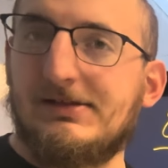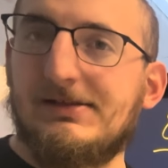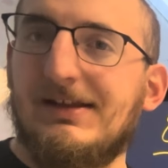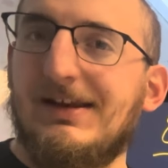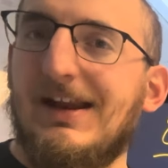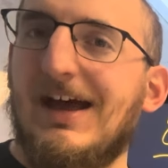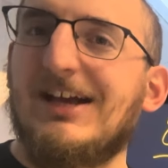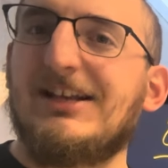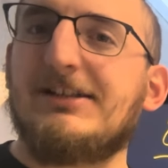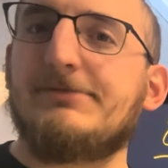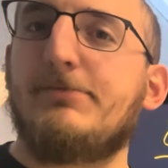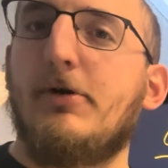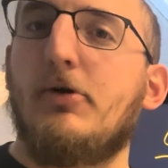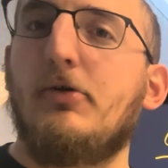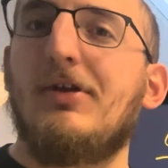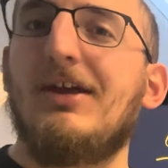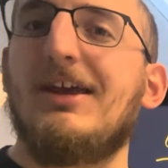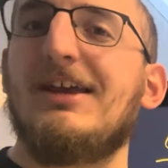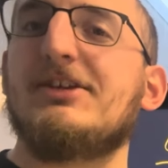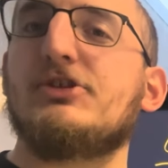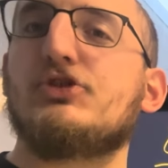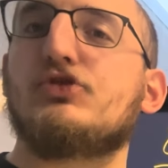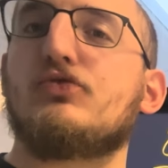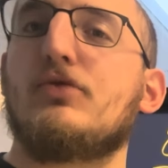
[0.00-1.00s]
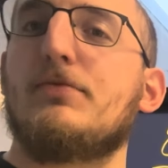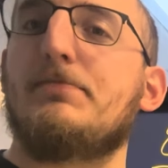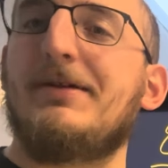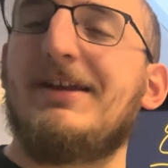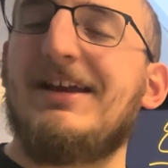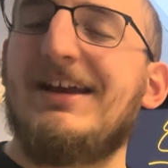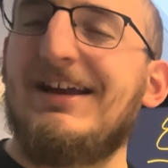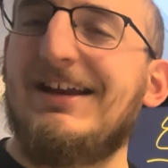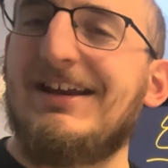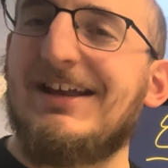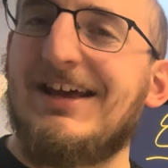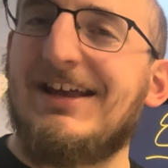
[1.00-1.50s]
An exponent is
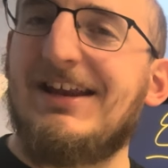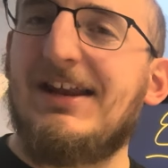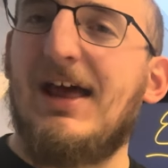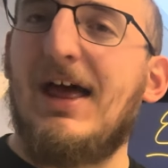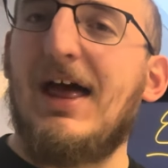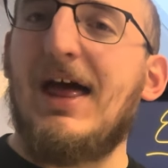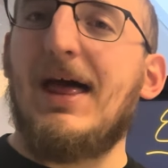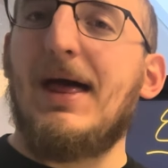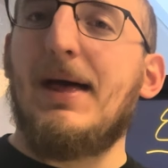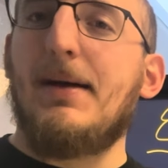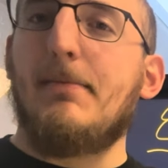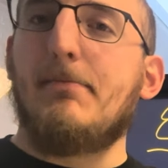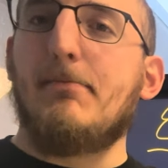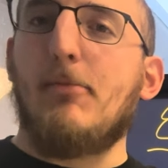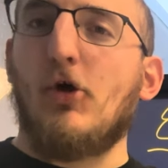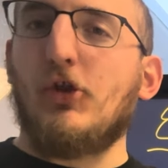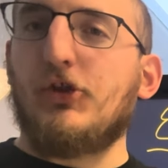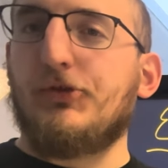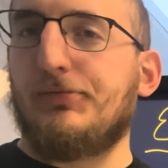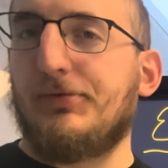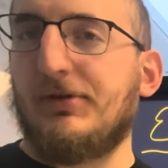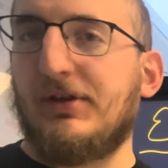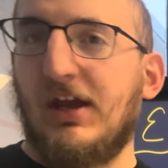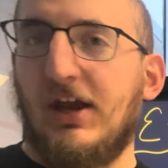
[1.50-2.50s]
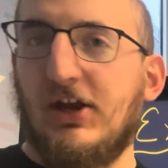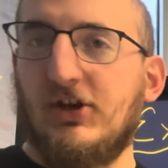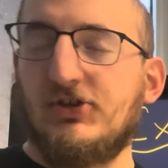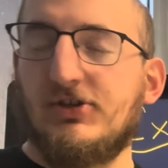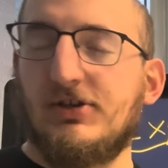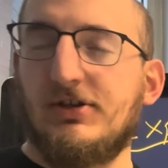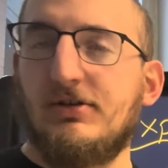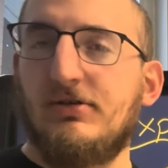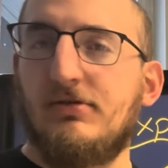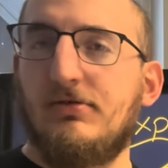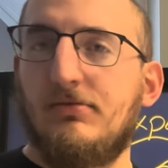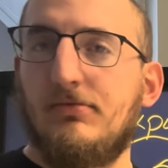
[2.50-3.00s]
repeated multiplication.